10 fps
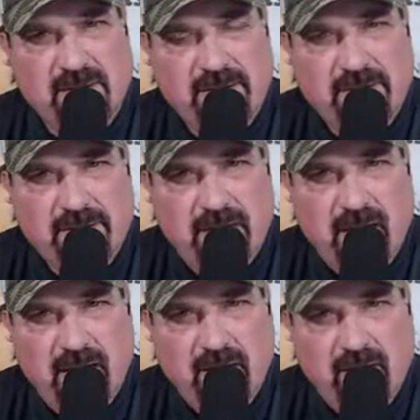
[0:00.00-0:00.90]

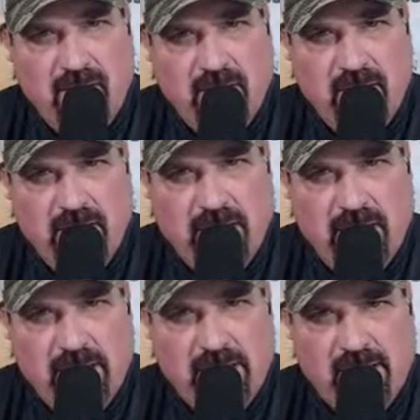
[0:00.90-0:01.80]

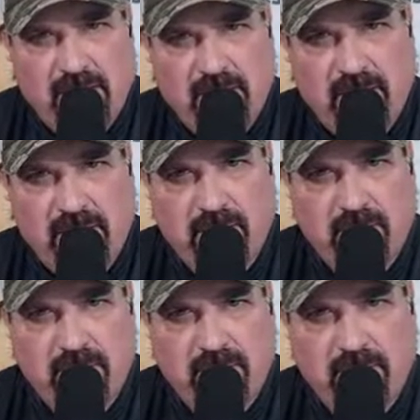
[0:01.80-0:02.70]

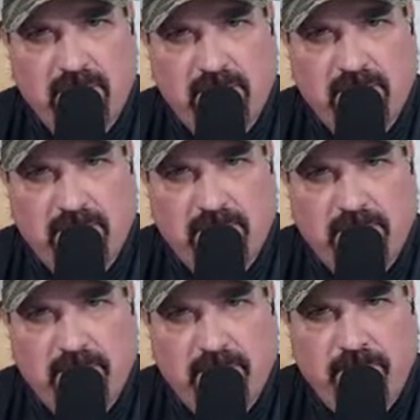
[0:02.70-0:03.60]

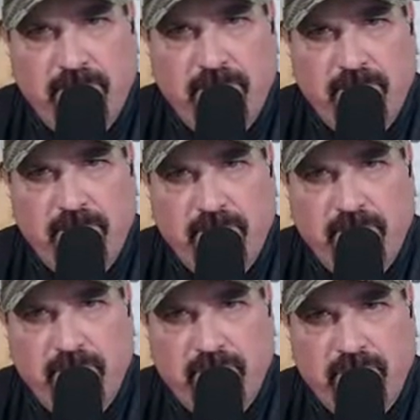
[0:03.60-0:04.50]

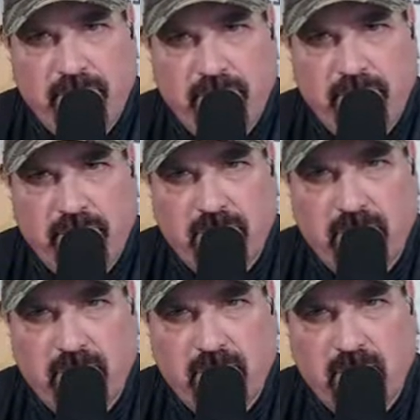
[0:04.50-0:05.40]

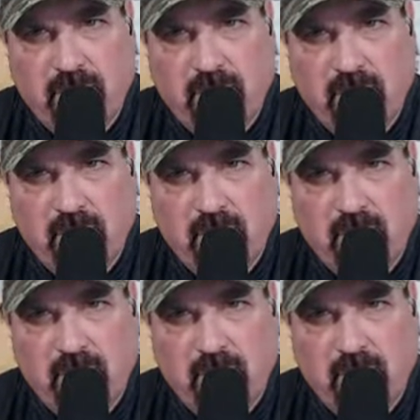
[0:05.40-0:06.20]
The person shown says nothing.